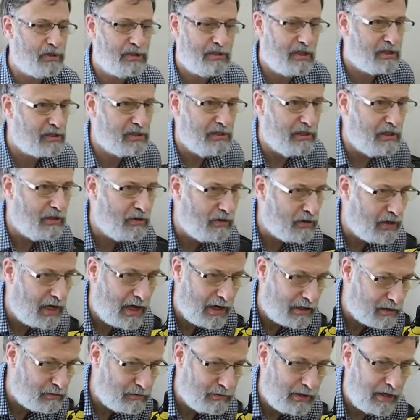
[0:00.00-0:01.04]
doesn't look
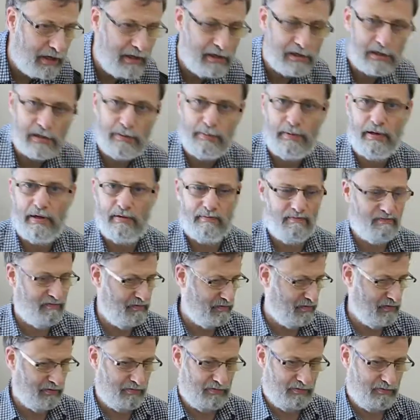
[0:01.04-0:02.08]
that great. It's a bit
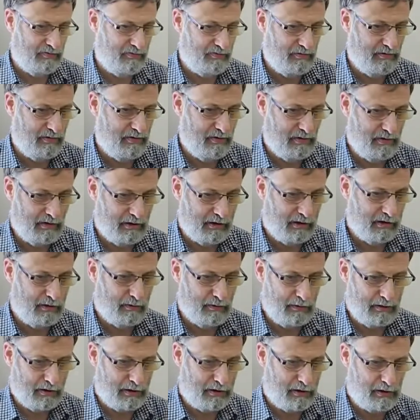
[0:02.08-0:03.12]

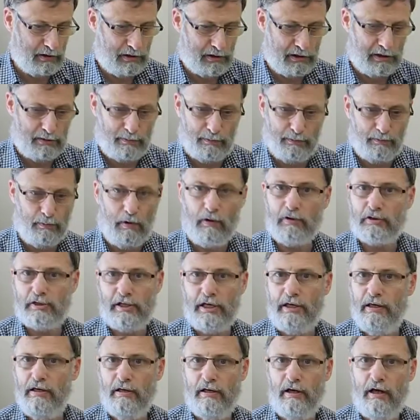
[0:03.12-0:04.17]

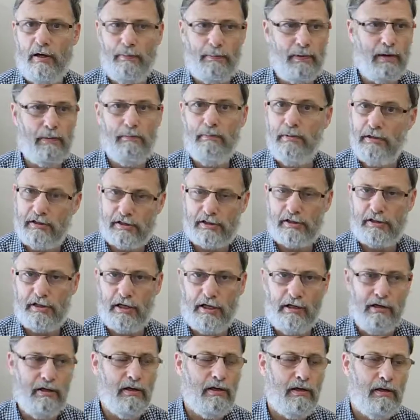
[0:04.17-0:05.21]
spotty, a bit
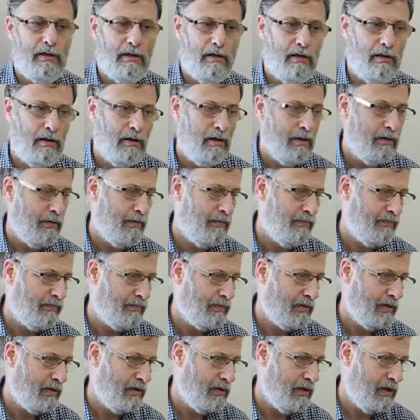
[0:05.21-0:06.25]
misty.
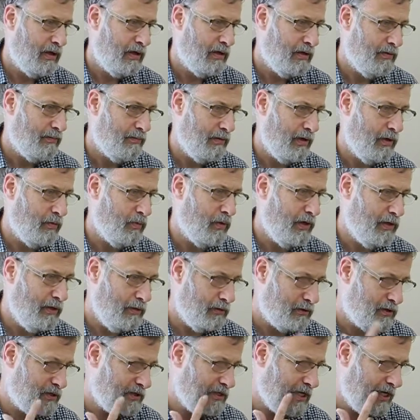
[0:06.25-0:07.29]
But when
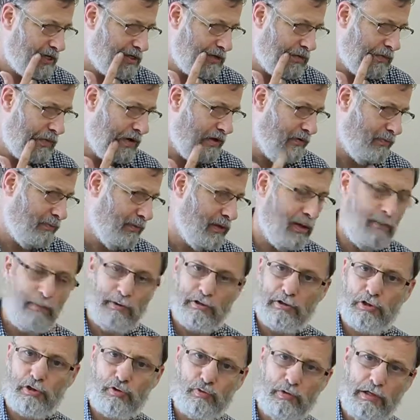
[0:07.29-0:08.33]
you stand away from it, the
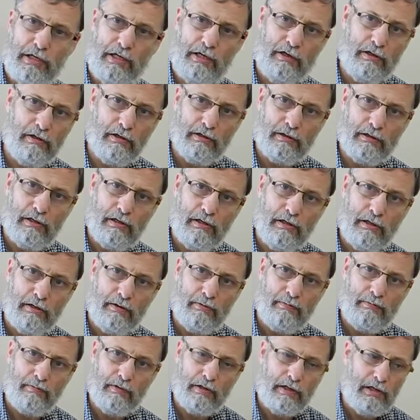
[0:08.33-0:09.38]
picture's really good.
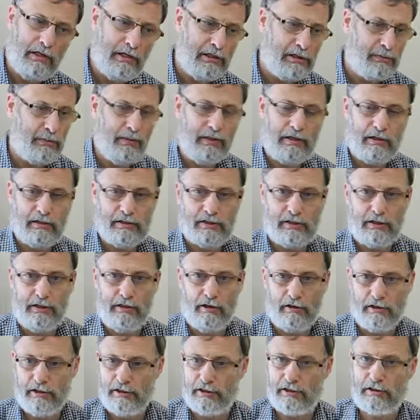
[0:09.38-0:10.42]
It's because the
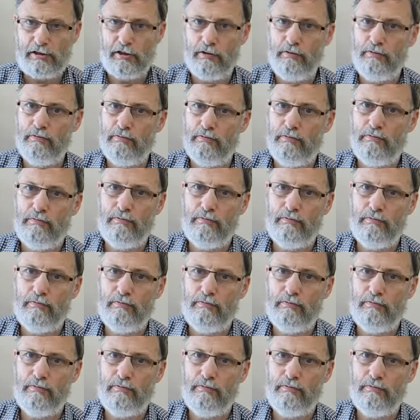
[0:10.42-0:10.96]
eyes don't